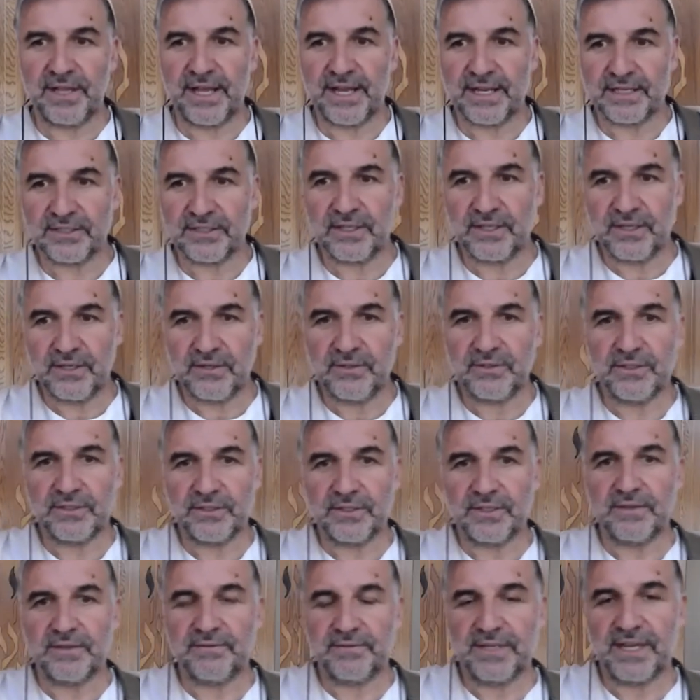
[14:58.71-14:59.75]
executions
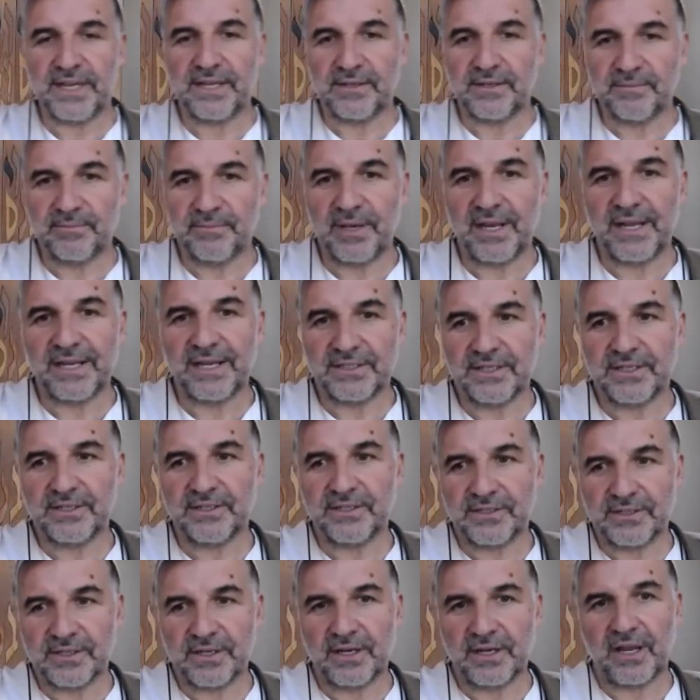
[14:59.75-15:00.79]
that have taken place since
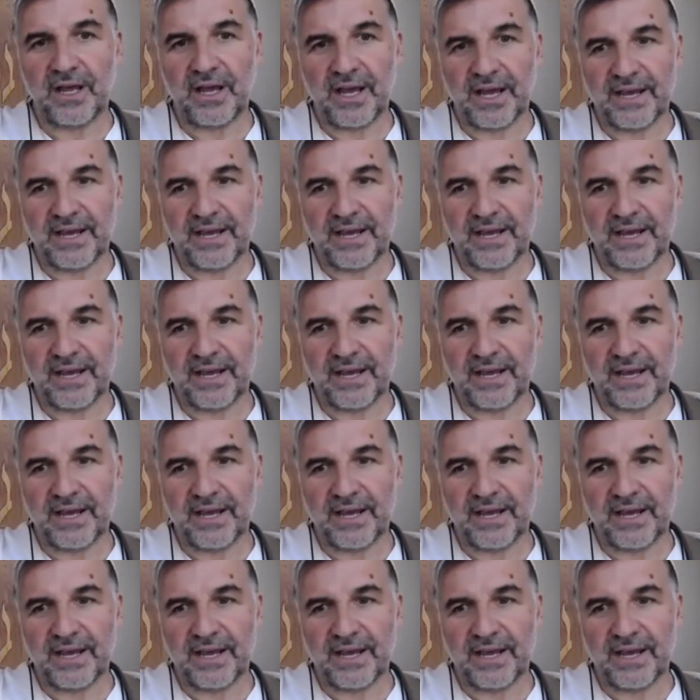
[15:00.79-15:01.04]
July of